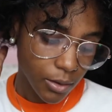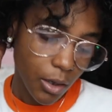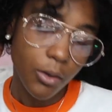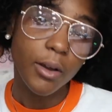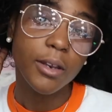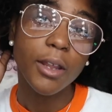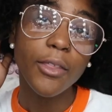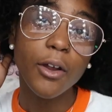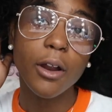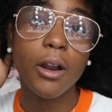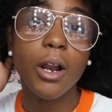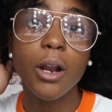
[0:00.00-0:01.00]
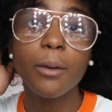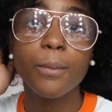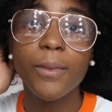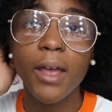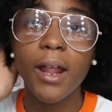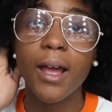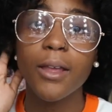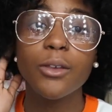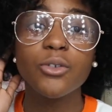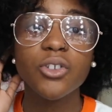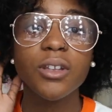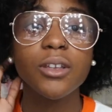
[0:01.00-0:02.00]
so another herb that I
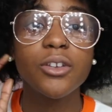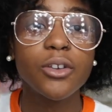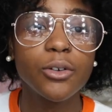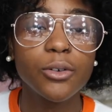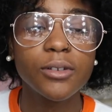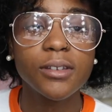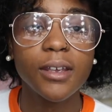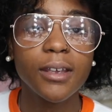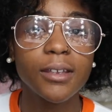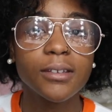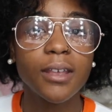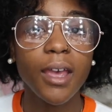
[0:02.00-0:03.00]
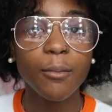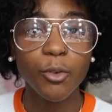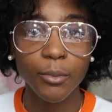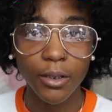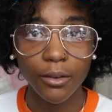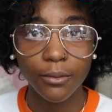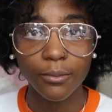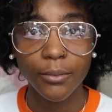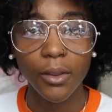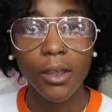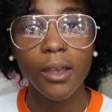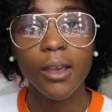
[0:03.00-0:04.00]
usually use is chamomile.
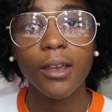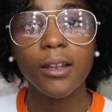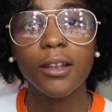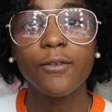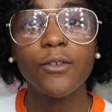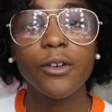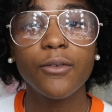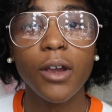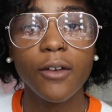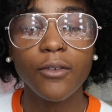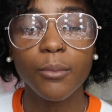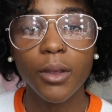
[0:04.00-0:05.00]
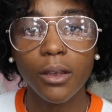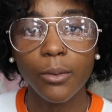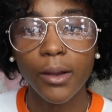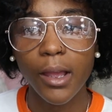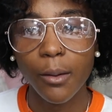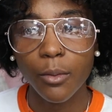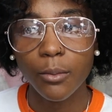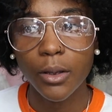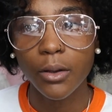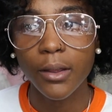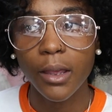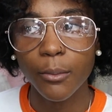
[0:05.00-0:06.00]
And if you're very familiar with
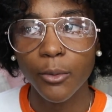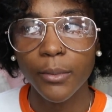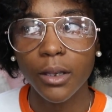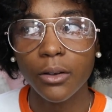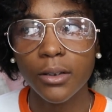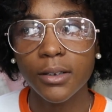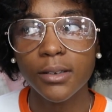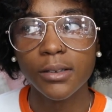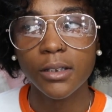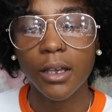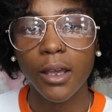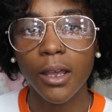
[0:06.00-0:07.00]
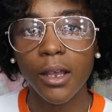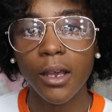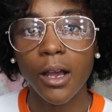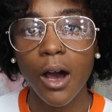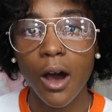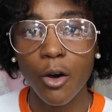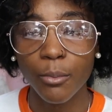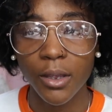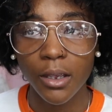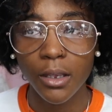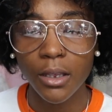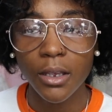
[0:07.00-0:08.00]
chamomile, chamomile is a
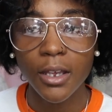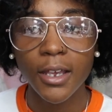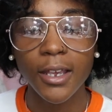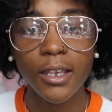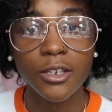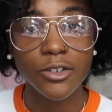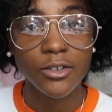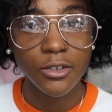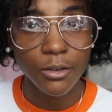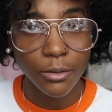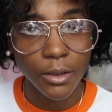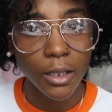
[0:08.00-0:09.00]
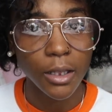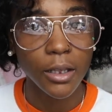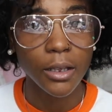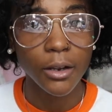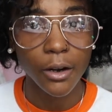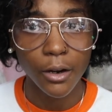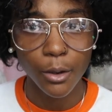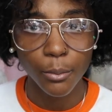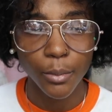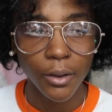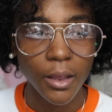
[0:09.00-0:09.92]
calming and soothing herb.